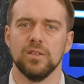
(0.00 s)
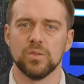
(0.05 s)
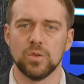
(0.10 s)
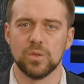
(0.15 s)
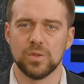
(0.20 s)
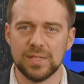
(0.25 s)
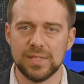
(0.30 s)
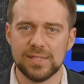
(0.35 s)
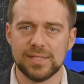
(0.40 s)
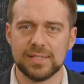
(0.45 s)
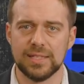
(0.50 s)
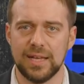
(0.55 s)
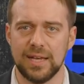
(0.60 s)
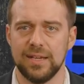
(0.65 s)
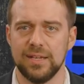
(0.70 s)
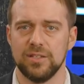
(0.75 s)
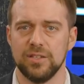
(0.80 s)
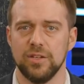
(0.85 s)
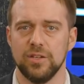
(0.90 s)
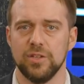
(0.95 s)
So this
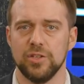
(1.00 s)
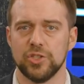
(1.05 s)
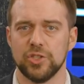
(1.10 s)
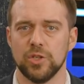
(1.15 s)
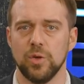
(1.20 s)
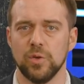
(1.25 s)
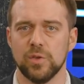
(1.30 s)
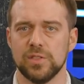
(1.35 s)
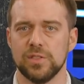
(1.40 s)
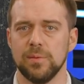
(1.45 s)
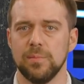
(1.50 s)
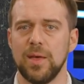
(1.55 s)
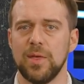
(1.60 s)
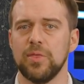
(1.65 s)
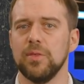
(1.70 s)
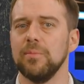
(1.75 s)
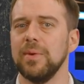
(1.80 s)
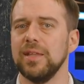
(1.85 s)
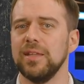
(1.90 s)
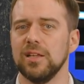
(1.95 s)
slide shows the
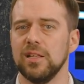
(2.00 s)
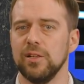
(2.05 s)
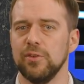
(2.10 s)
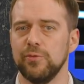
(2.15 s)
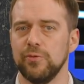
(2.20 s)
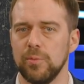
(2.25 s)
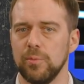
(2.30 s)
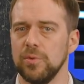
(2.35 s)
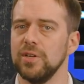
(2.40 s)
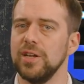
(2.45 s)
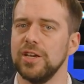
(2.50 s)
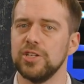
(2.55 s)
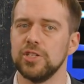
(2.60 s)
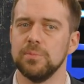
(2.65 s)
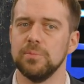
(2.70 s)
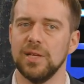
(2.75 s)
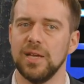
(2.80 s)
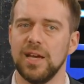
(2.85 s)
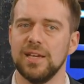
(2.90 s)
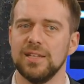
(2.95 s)
mathematical
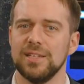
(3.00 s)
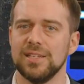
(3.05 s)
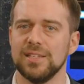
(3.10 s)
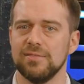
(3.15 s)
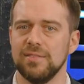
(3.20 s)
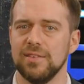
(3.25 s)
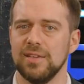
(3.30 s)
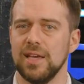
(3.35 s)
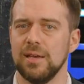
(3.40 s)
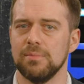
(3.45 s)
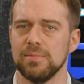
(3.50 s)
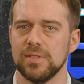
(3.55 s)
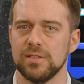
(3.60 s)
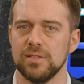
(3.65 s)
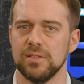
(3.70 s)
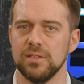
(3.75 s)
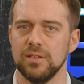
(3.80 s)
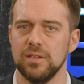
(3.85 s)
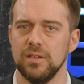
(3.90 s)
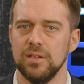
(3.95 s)
formulation behind SVMs.
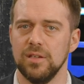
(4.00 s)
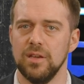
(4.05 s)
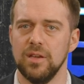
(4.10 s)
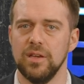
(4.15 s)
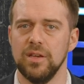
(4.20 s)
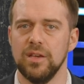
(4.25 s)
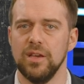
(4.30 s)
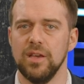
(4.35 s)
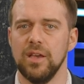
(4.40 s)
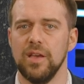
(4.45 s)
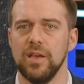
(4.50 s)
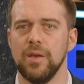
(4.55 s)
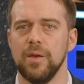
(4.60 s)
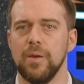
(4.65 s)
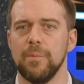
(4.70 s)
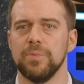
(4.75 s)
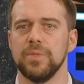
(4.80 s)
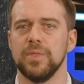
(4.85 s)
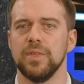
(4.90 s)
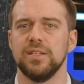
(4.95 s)

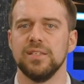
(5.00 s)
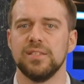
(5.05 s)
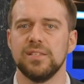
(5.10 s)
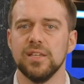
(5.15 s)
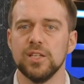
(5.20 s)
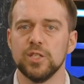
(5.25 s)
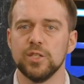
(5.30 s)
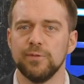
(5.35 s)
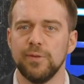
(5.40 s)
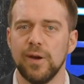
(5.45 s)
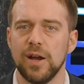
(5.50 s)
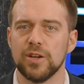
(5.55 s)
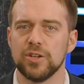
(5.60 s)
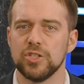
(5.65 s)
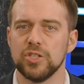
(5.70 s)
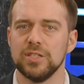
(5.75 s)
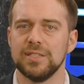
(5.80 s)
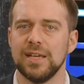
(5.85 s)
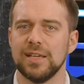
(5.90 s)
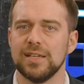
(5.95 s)
The decision
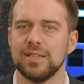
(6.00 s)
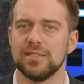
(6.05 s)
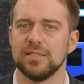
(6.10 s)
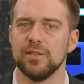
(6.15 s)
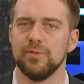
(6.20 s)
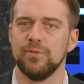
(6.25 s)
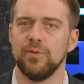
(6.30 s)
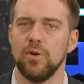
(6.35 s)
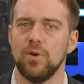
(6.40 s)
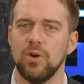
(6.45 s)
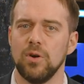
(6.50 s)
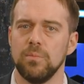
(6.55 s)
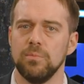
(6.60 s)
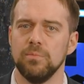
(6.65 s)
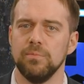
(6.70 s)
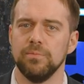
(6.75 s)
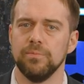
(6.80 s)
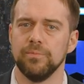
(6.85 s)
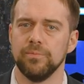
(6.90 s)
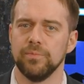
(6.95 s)
function takes the
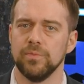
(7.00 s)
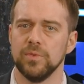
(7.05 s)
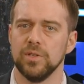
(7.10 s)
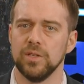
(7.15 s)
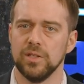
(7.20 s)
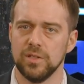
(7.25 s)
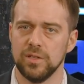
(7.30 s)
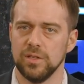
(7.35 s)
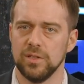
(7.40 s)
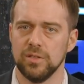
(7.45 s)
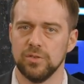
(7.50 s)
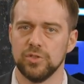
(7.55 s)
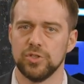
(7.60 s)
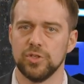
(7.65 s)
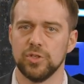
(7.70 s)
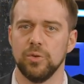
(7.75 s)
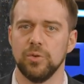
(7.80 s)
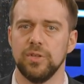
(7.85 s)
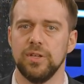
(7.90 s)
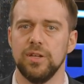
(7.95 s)
form
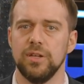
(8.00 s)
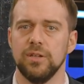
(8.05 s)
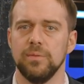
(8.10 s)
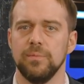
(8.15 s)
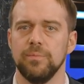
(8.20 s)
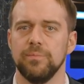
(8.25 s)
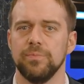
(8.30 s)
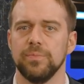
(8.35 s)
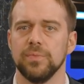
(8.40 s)
shown here.